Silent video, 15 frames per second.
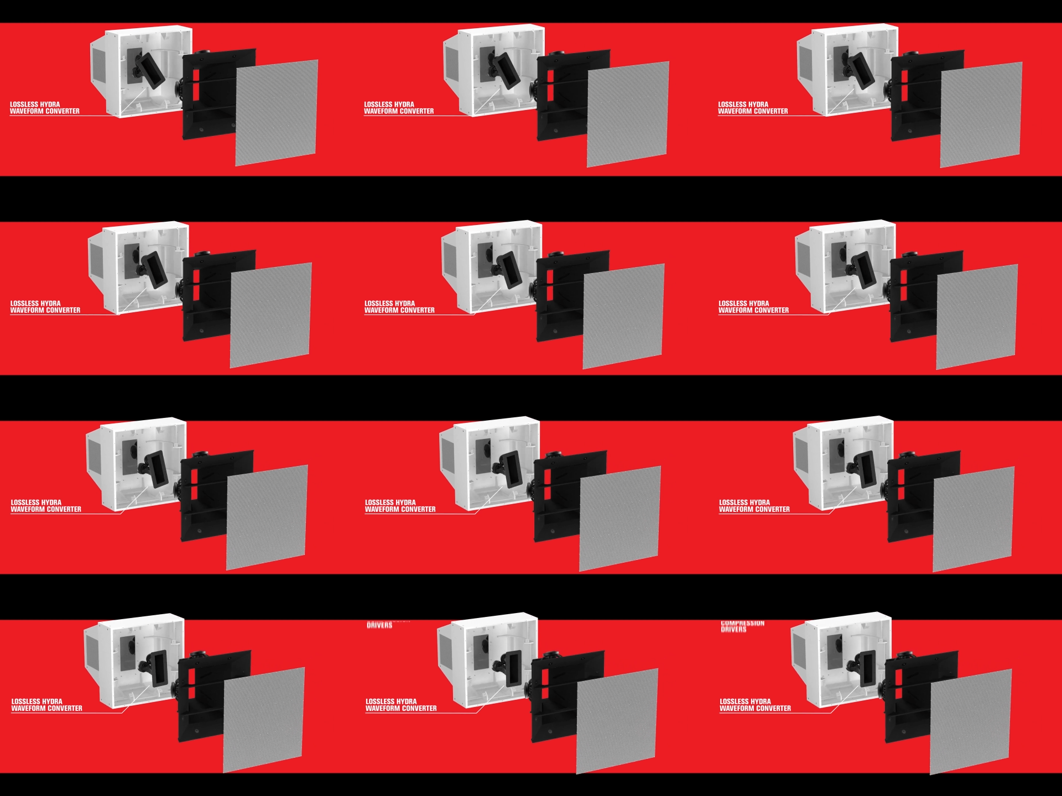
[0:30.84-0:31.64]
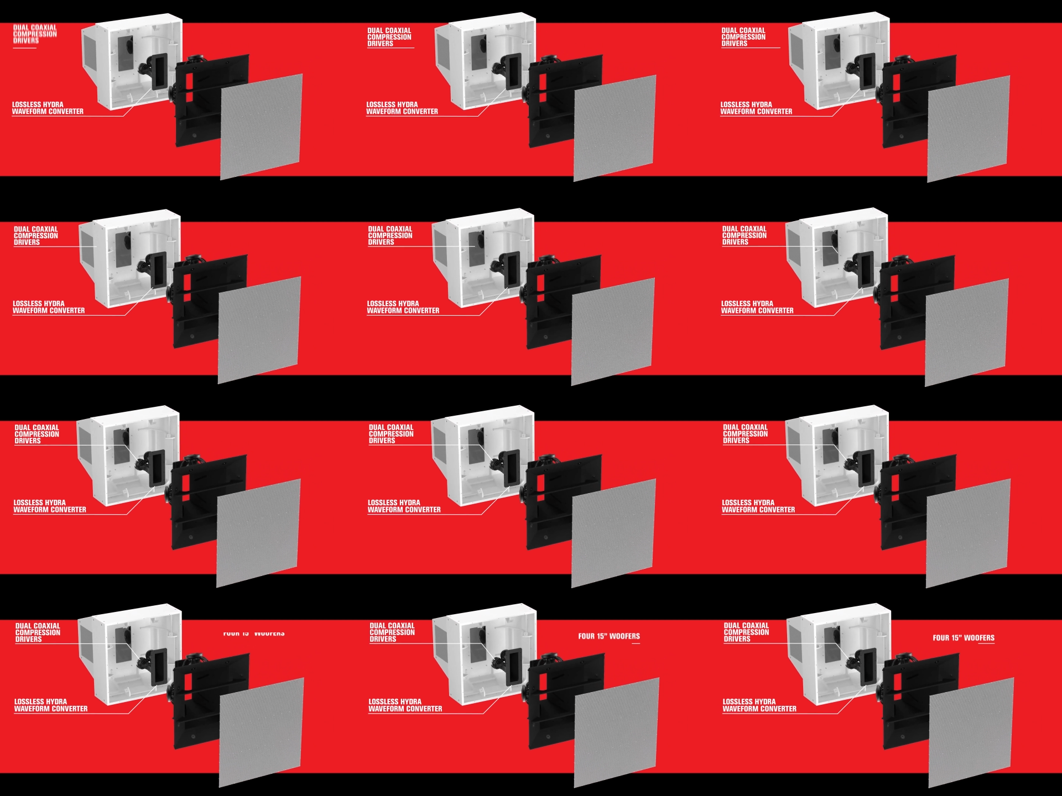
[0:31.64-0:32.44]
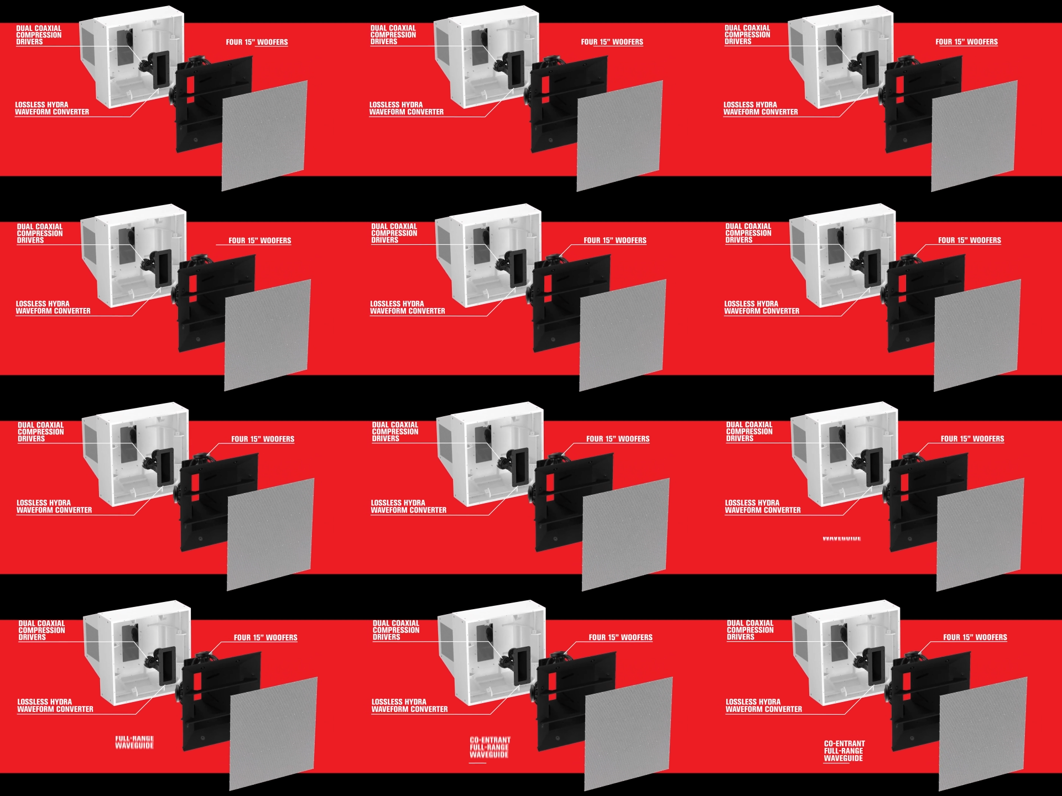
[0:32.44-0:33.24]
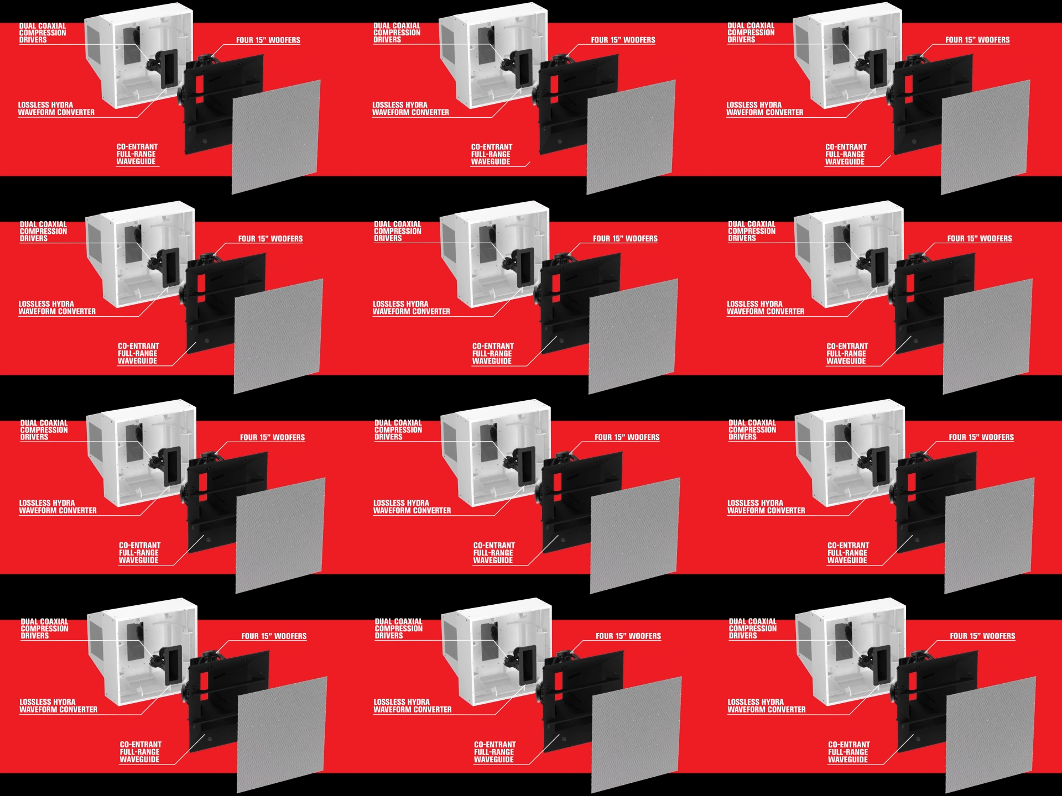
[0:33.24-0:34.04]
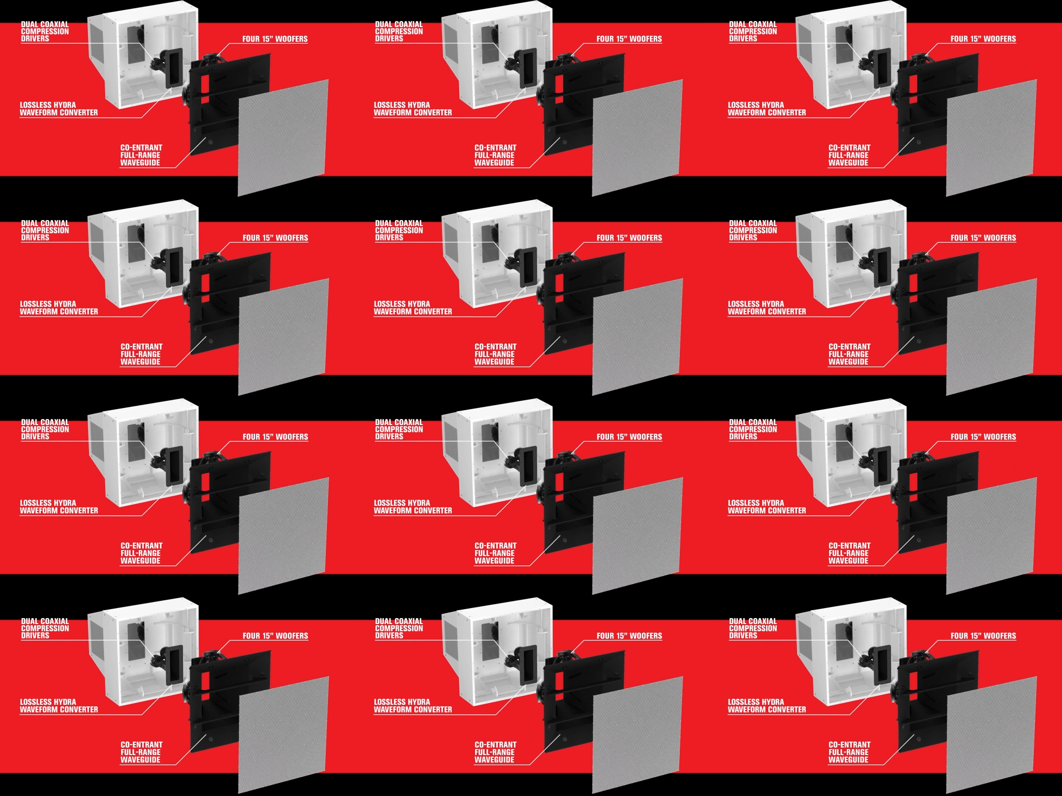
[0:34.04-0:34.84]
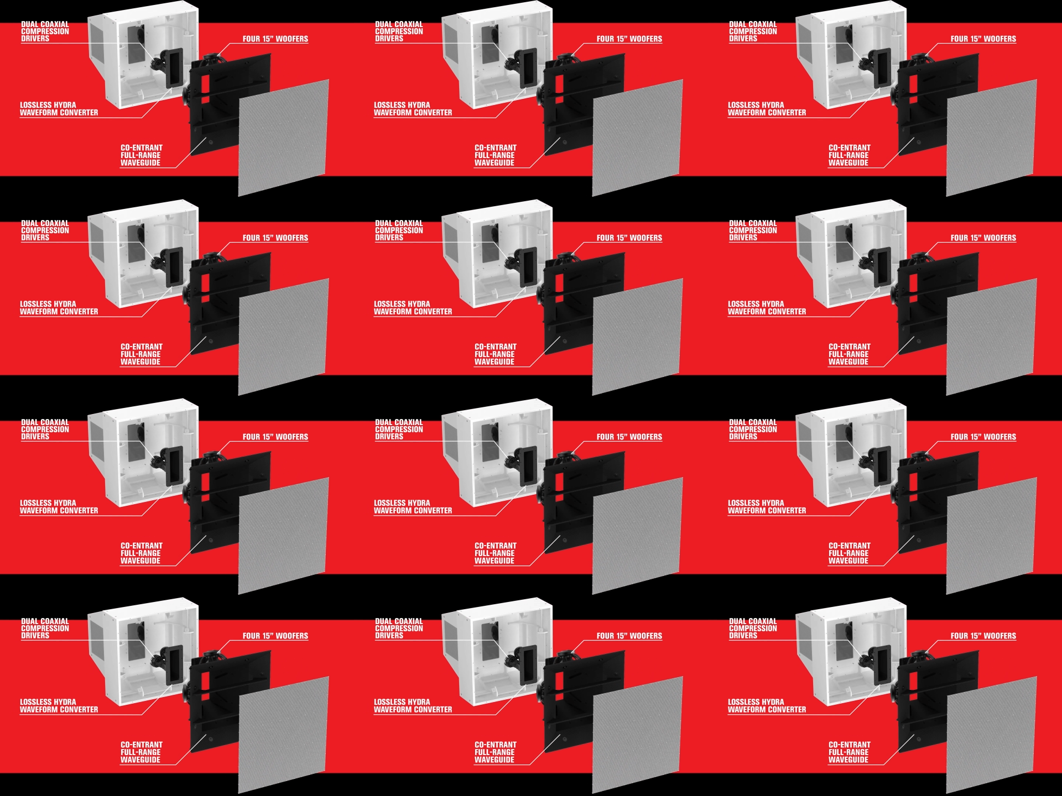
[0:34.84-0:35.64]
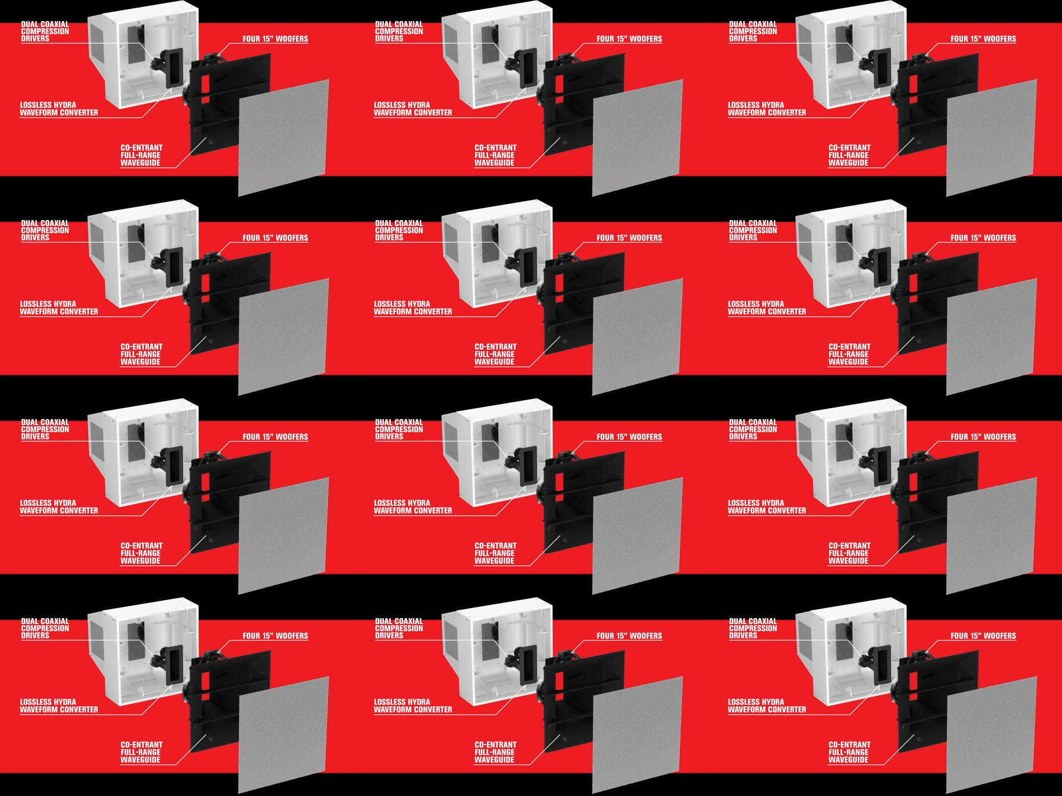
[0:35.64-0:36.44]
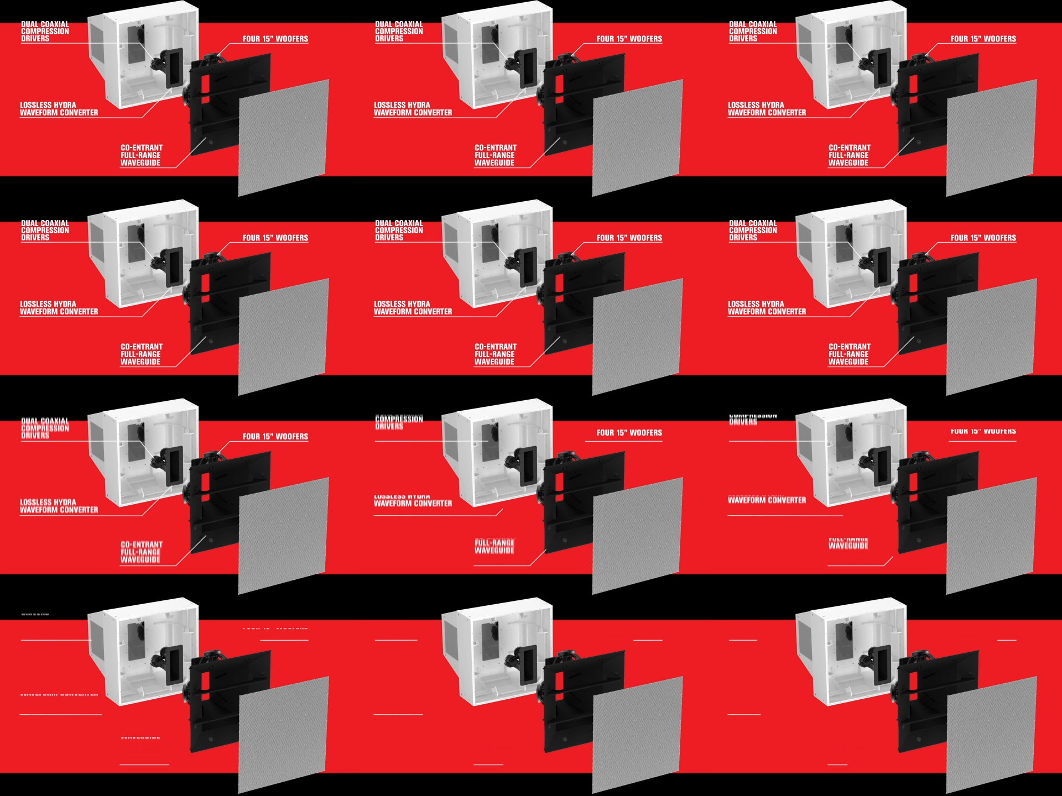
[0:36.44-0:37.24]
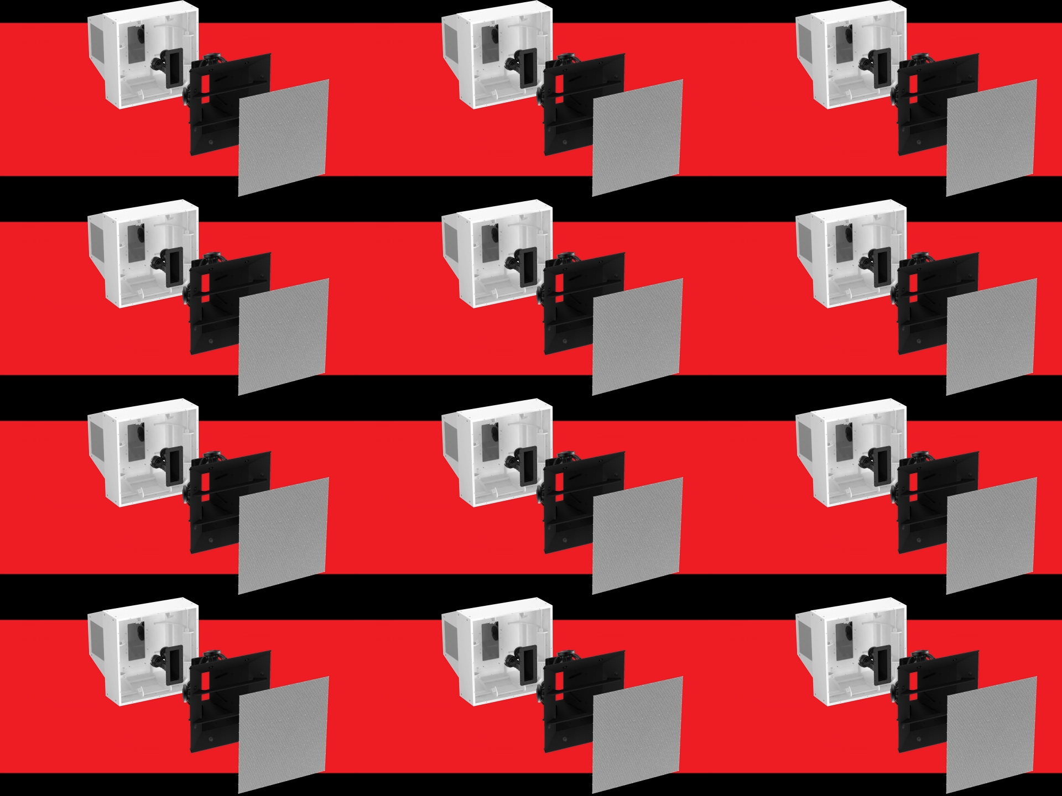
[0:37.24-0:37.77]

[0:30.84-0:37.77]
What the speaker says: [unreadable: no face in view]